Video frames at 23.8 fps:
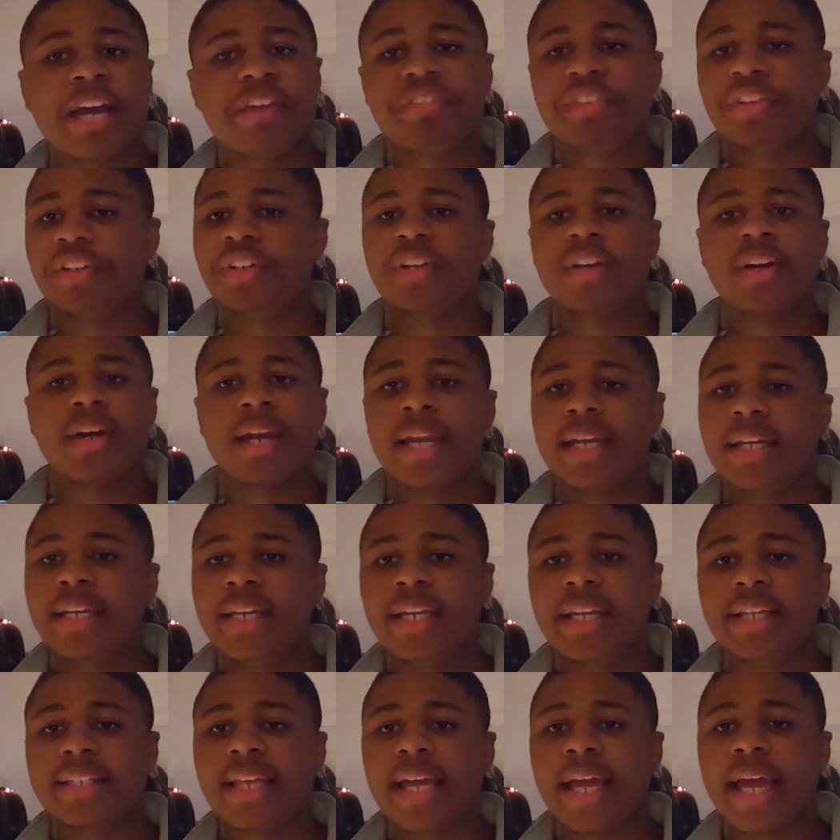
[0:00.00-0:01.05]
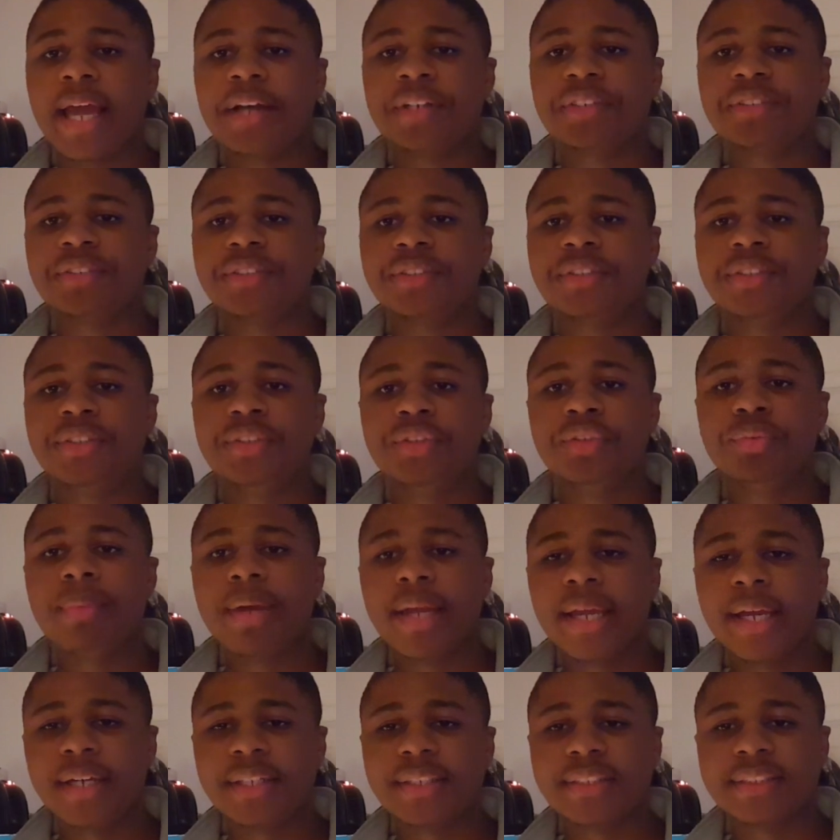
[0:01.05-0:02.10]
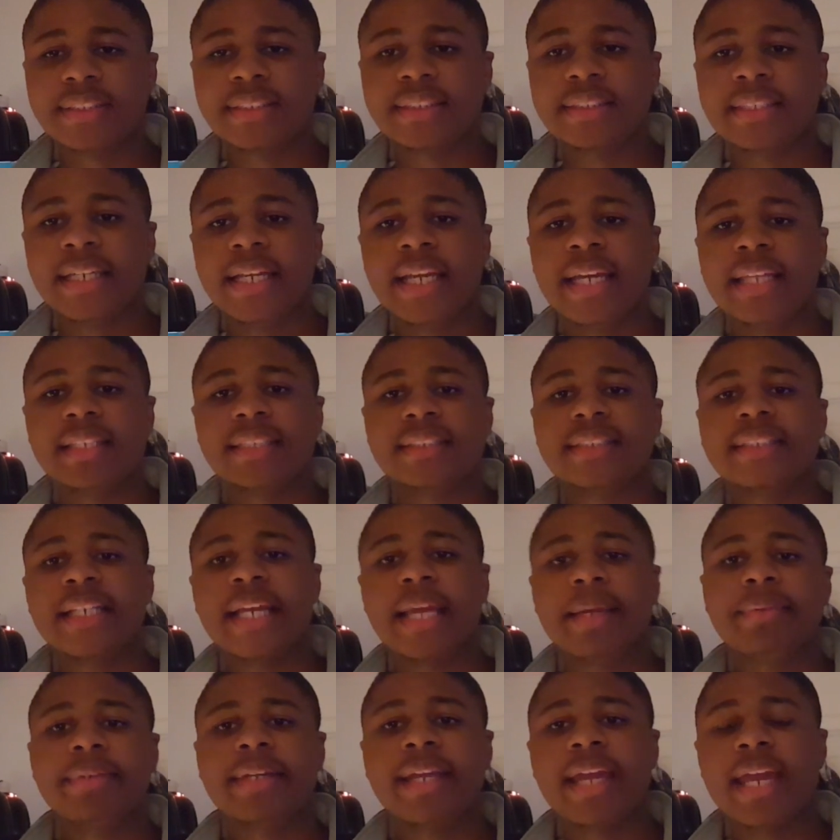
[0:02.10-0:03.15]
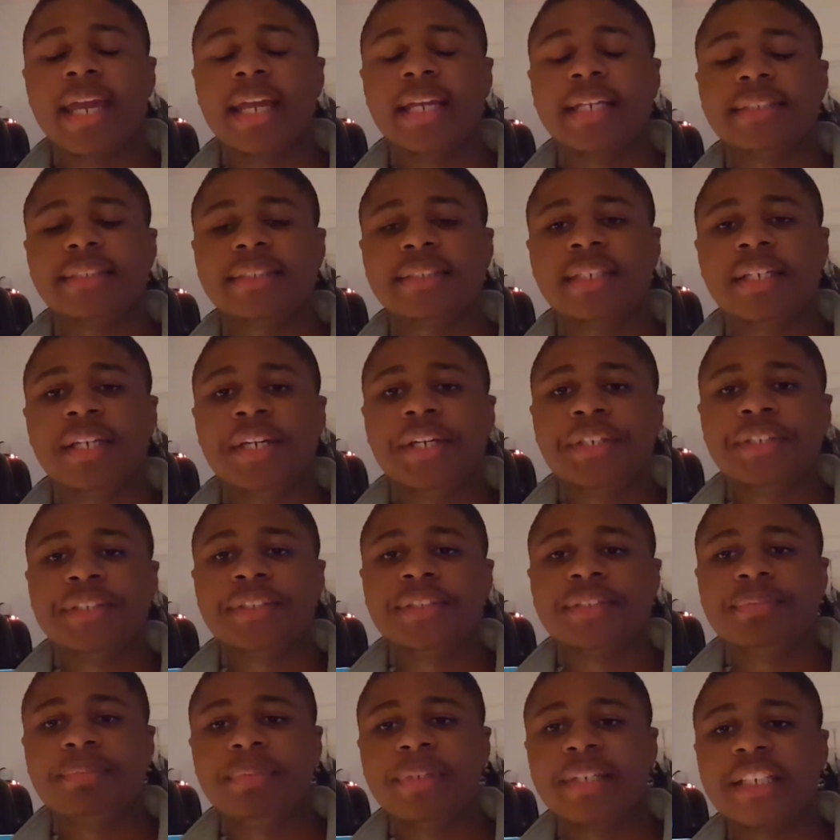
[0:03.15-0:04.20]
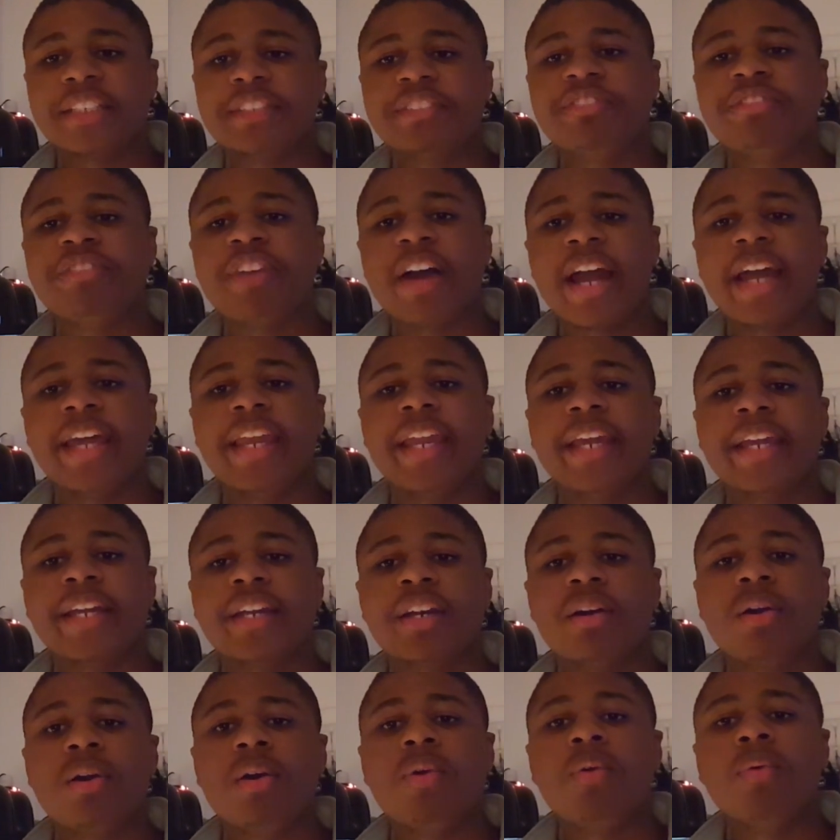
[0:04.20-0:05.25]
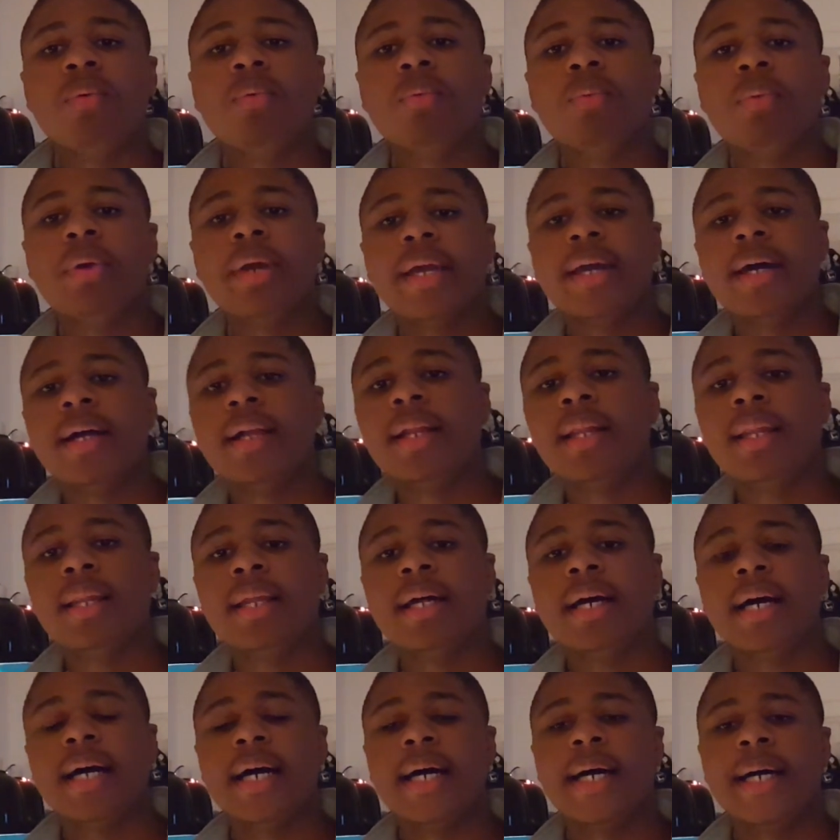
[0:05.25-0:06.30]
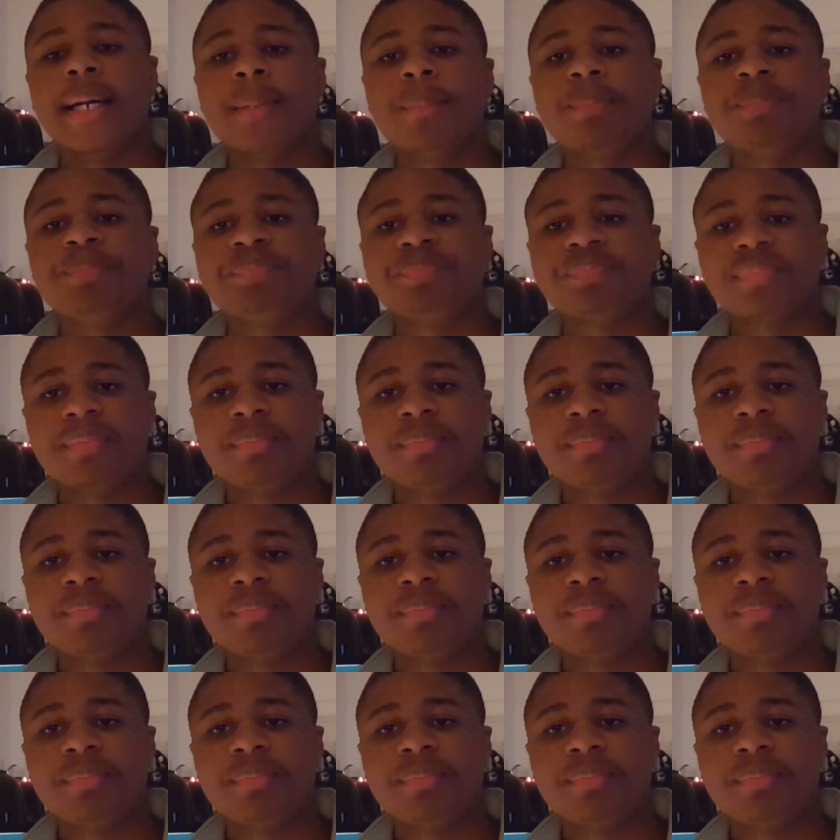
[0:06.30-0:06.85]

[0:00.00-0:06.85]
It's never a good idea to house 2 males in the same cage because fighting will